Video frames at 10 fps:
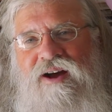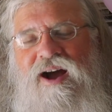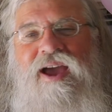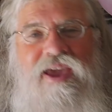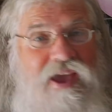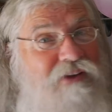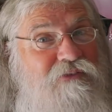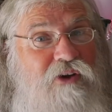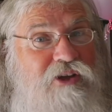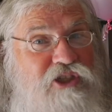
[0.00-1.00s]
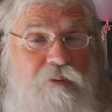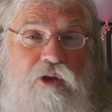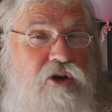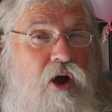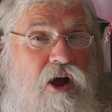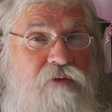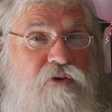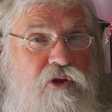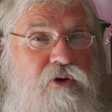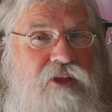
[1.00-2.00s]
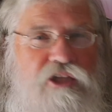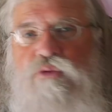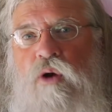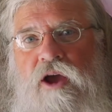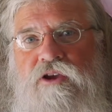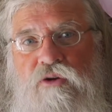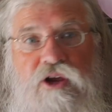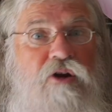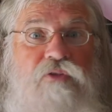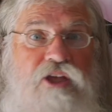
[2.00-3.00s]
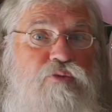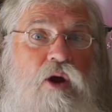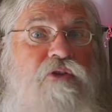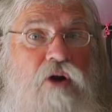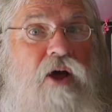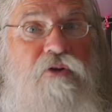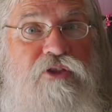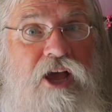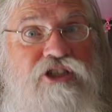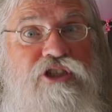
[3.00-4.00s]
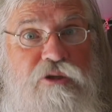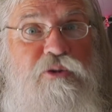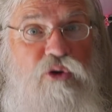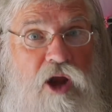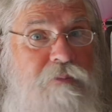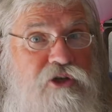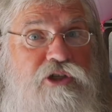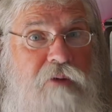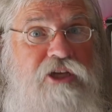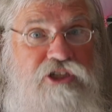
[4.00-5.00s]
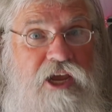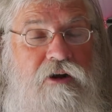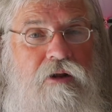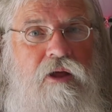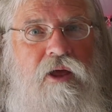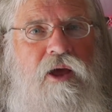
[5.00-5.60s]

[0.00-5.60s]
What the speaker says: I have something to offer you, and that's why you're here, and that's why there are 100,000 subscribers to my channel.